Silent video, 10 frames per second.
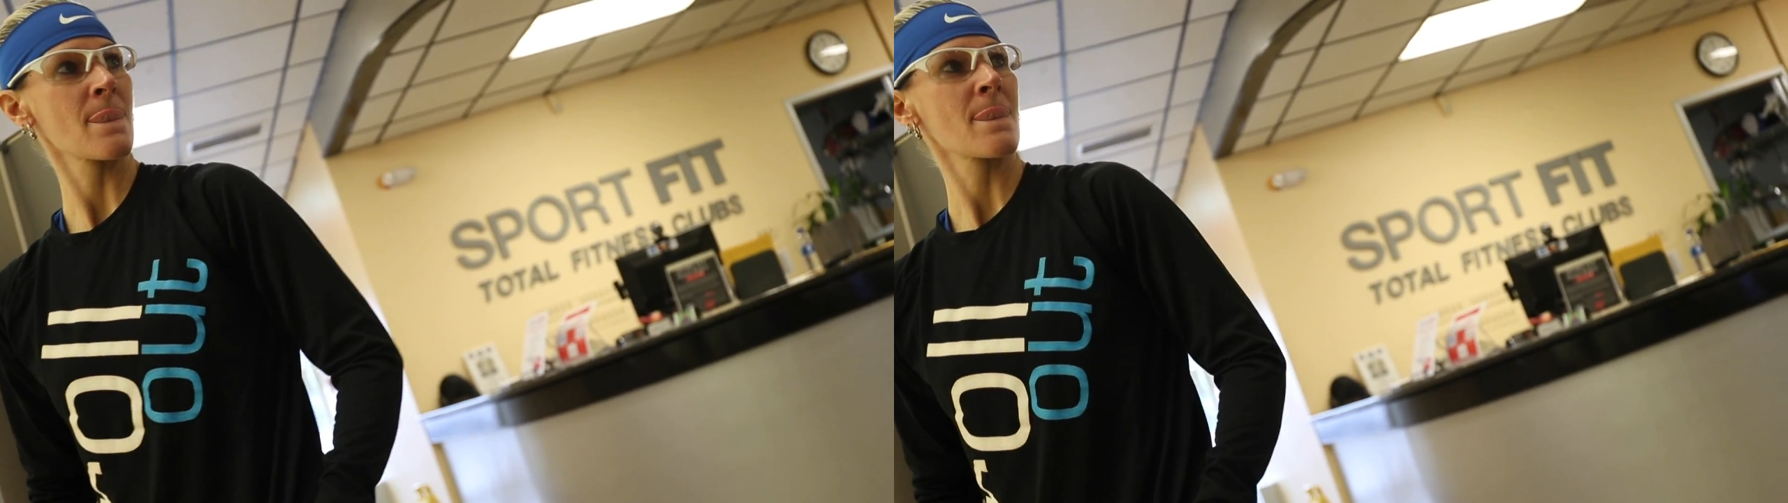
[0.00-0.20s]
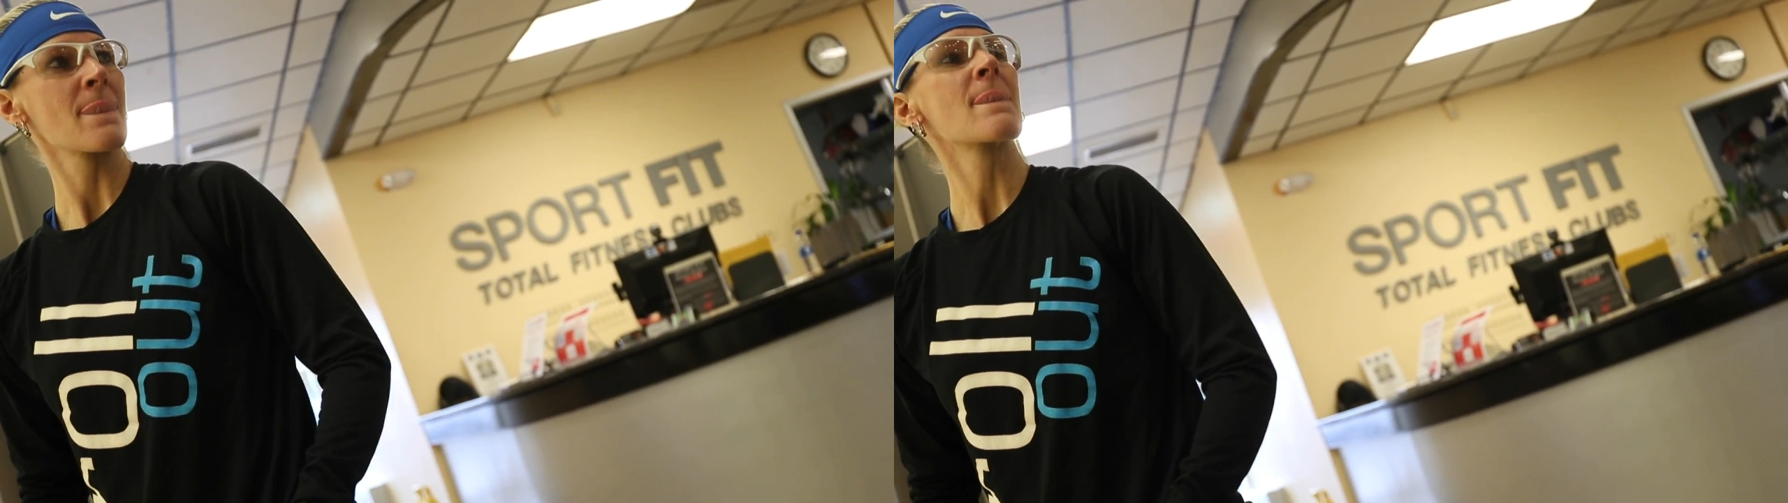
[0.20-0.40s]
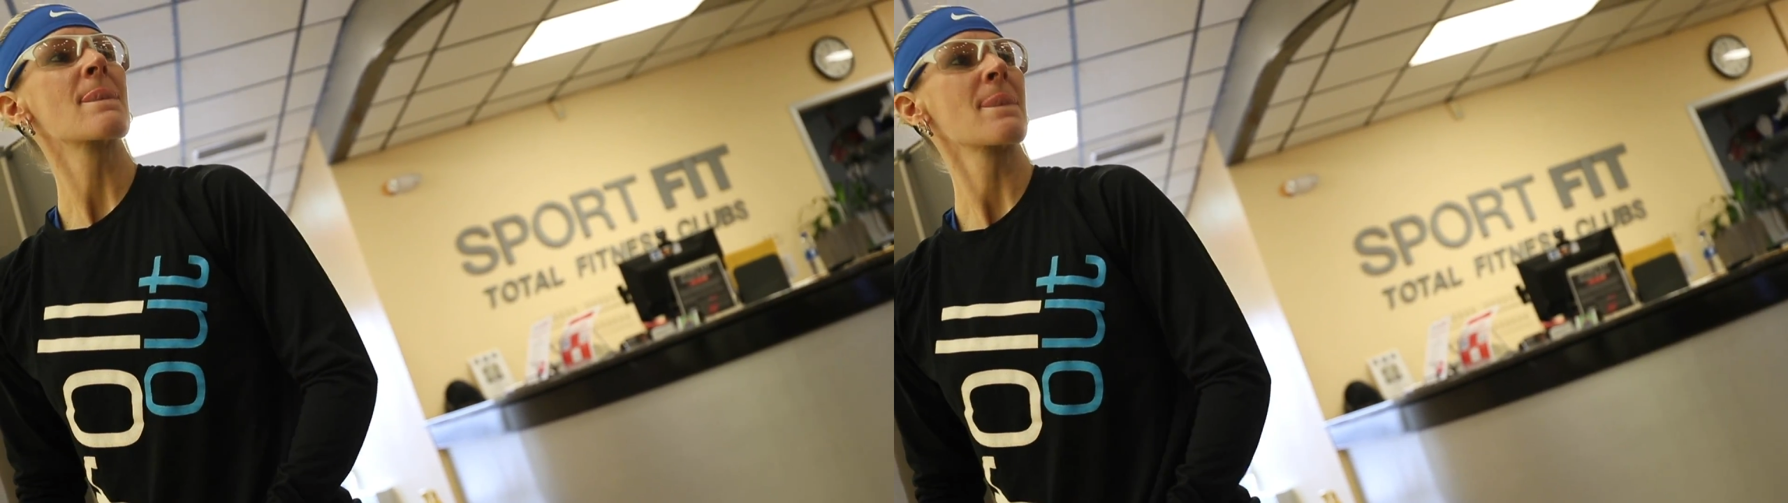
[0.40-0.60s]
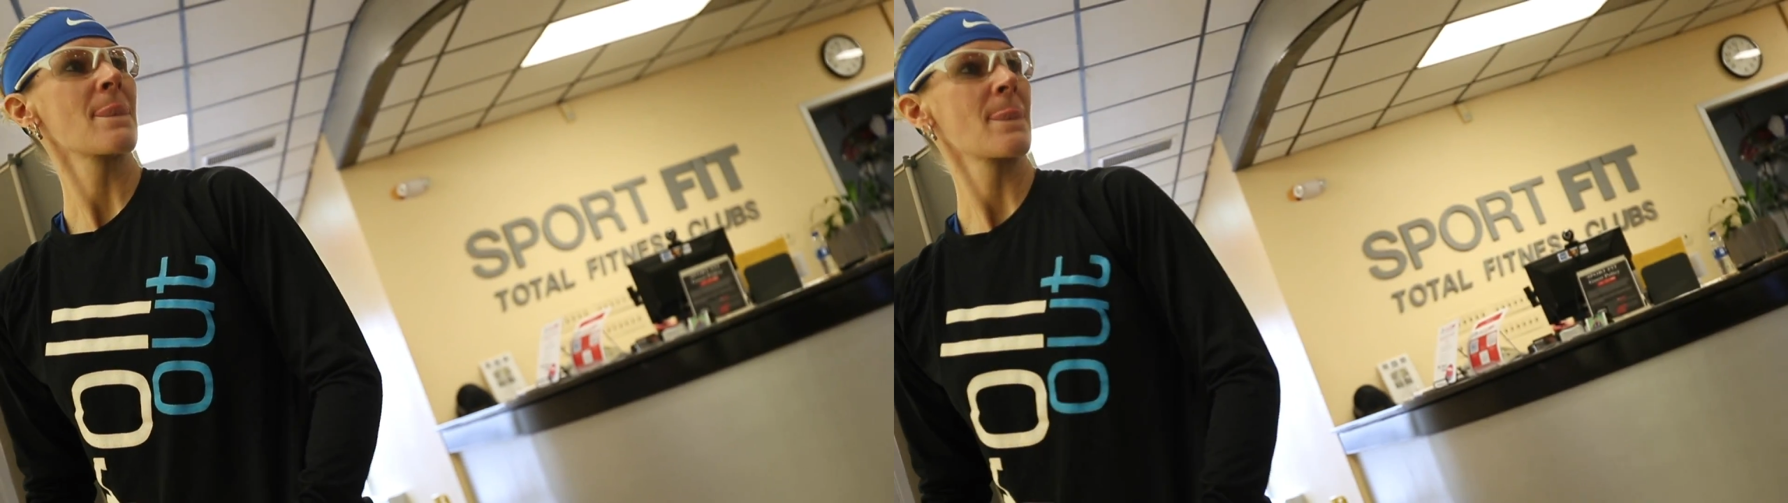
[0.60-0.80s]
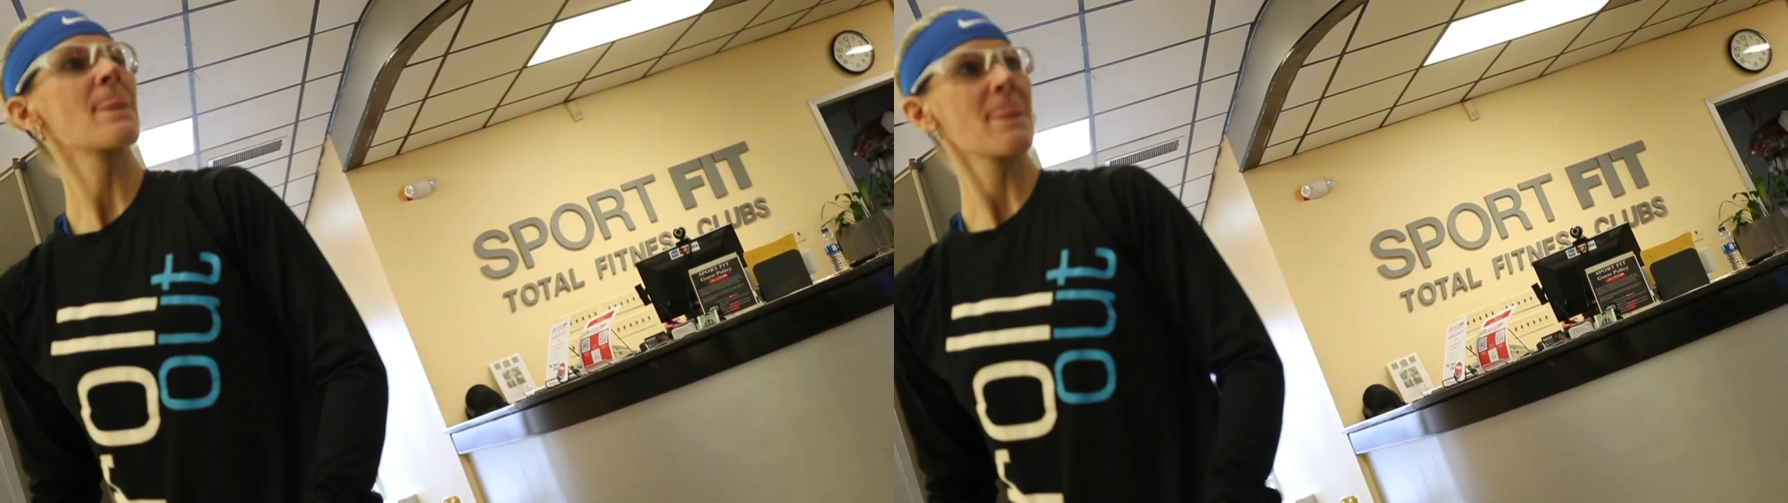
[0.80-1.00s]
multiple
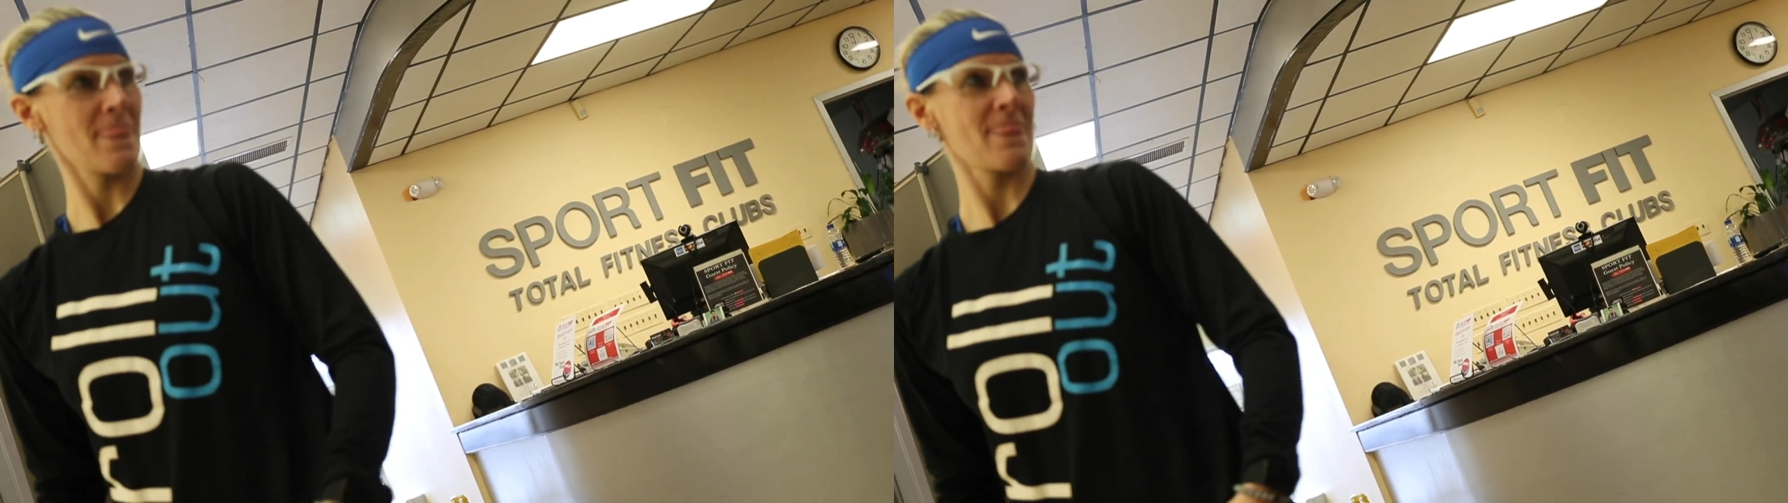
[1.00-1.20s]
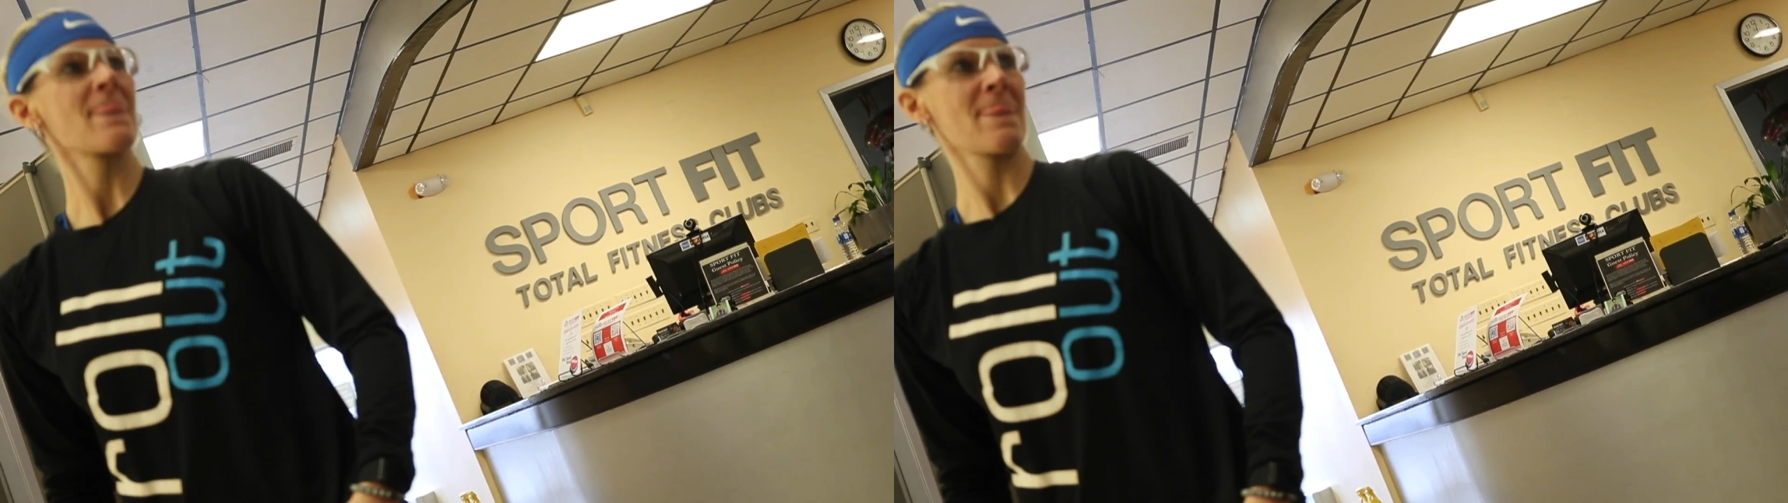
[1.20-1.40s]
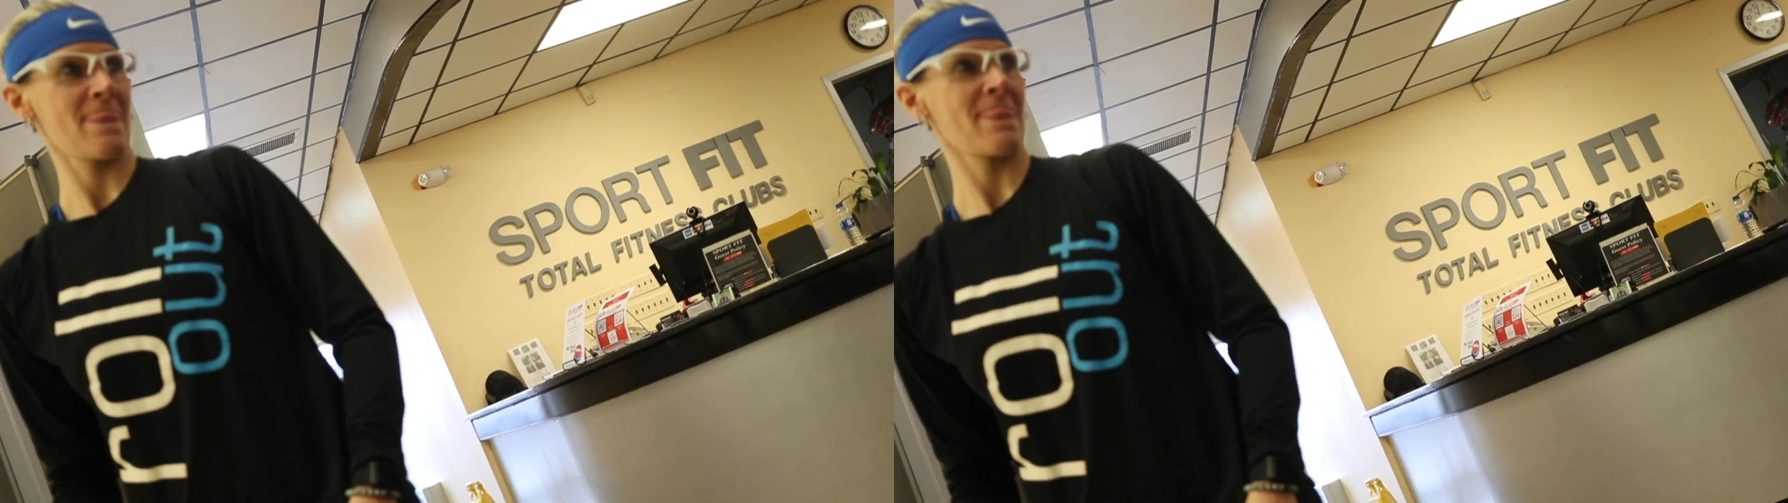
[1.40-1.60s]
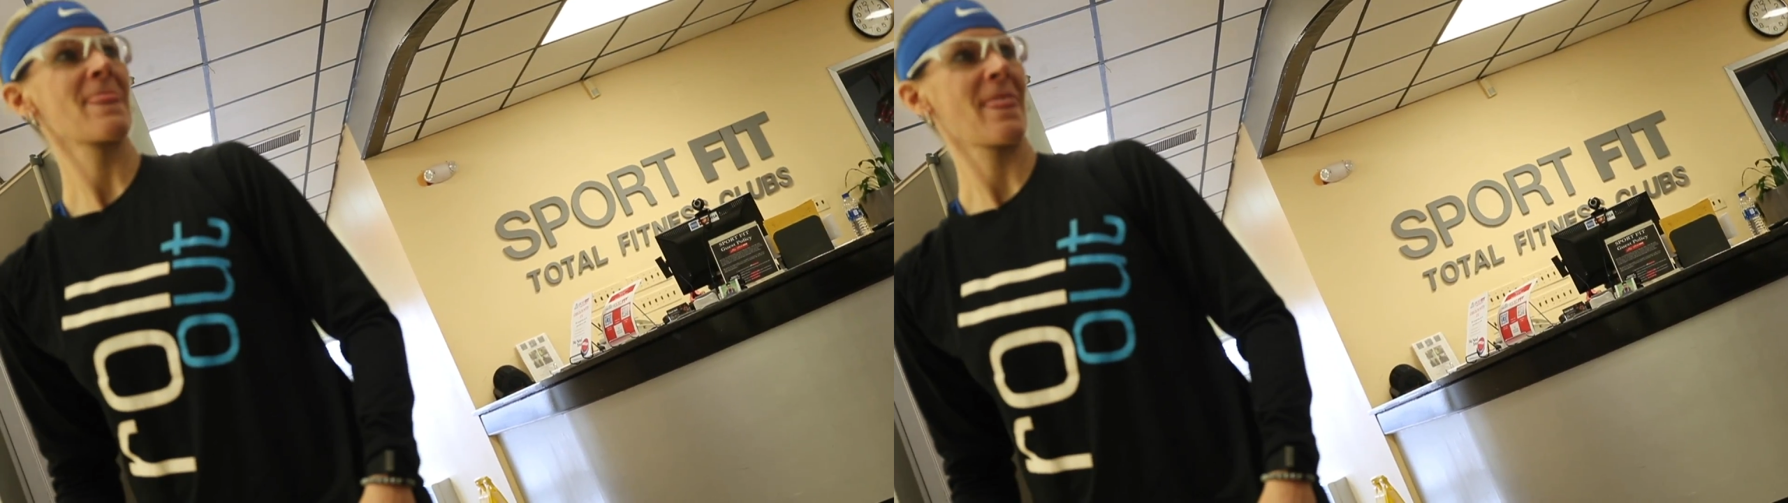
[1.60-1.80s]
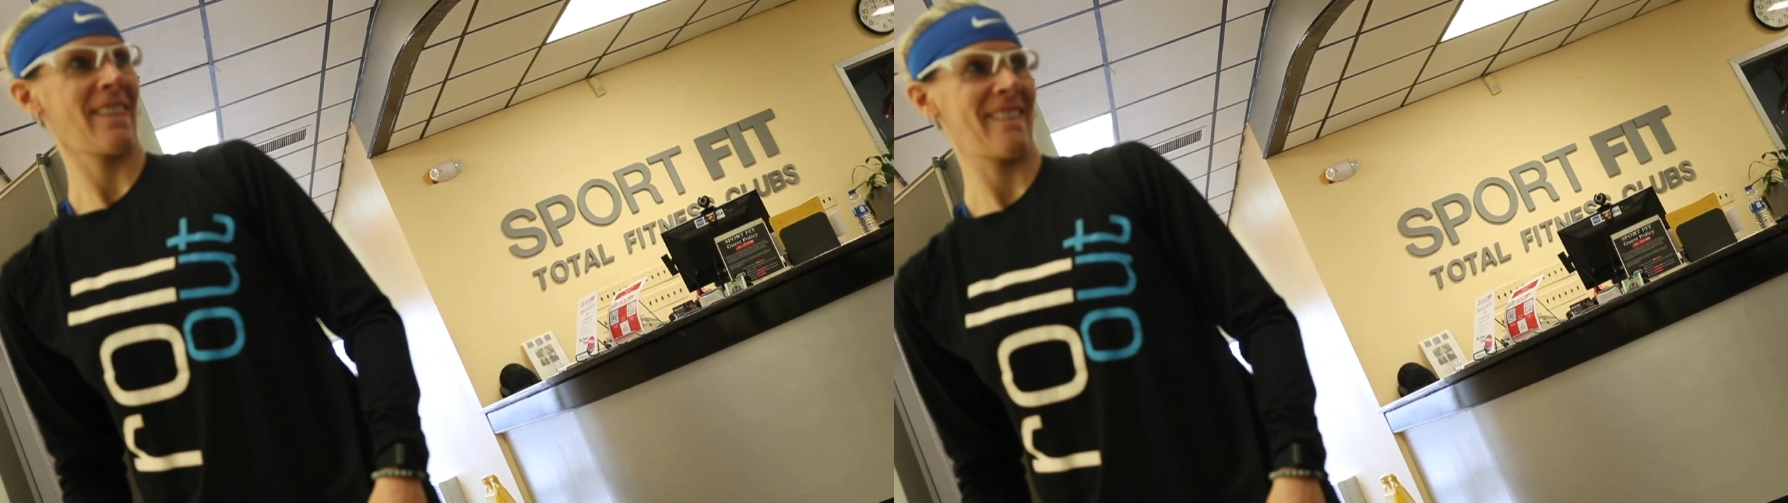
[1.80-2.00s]
international
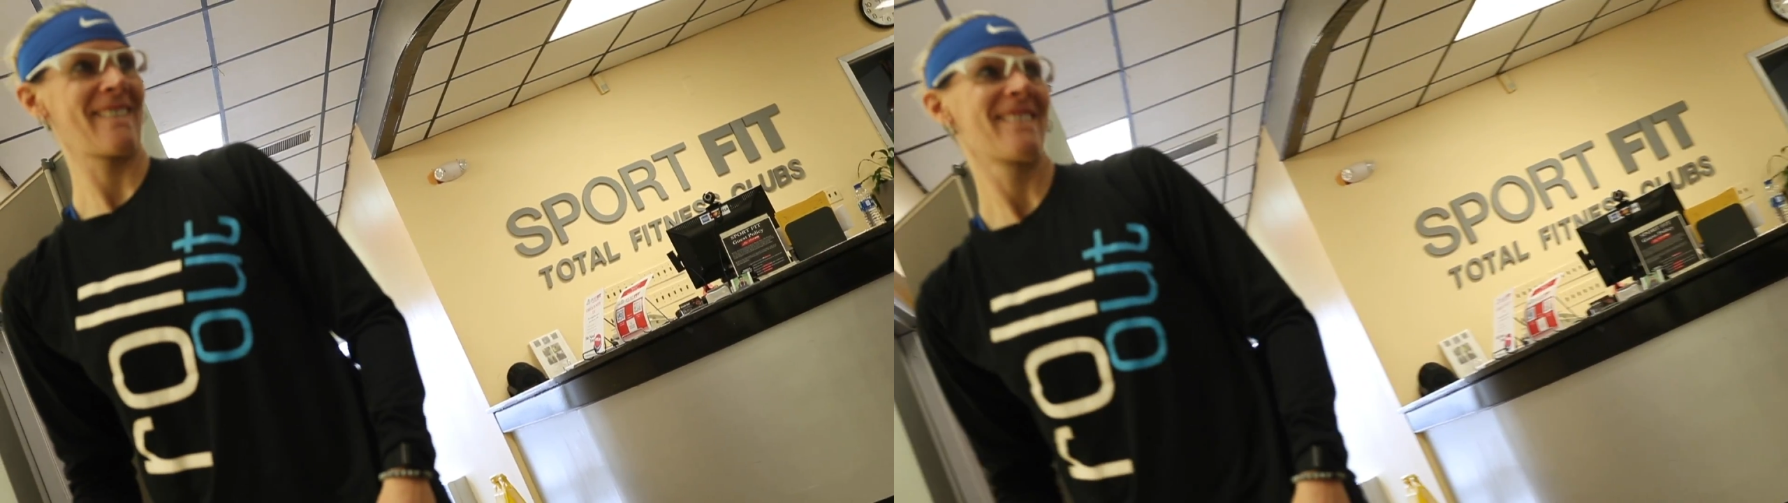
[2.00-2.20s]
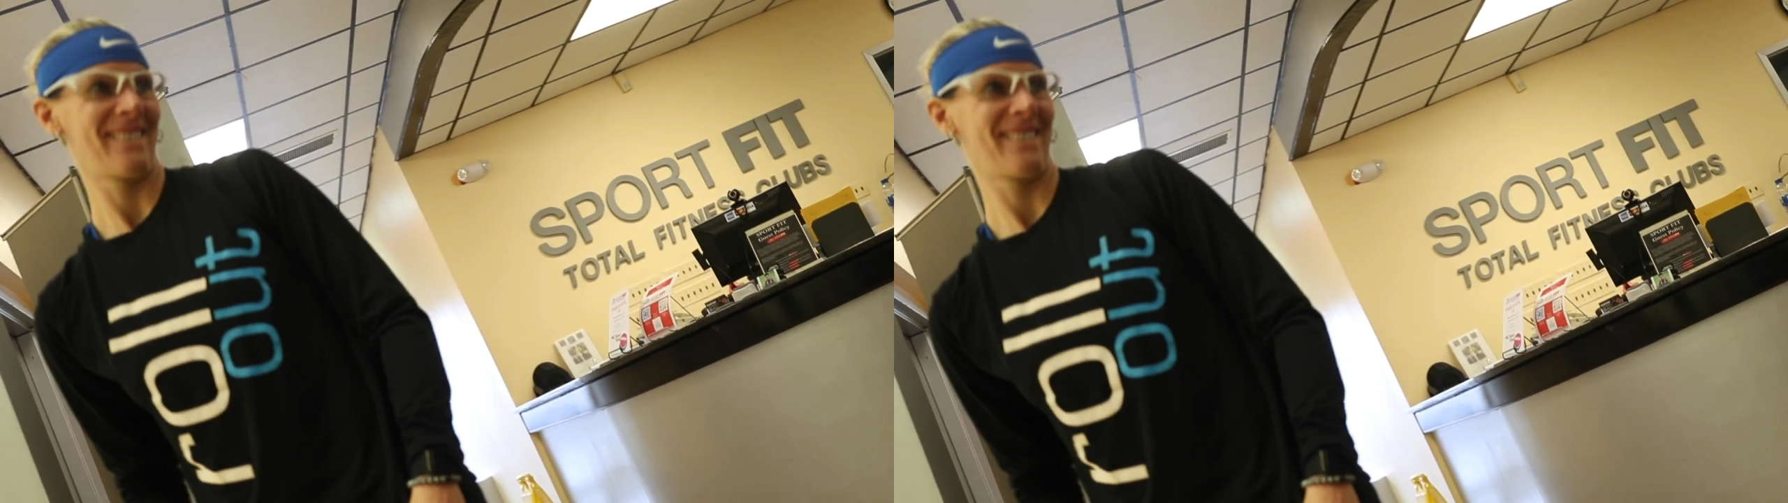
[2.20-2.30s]
championships.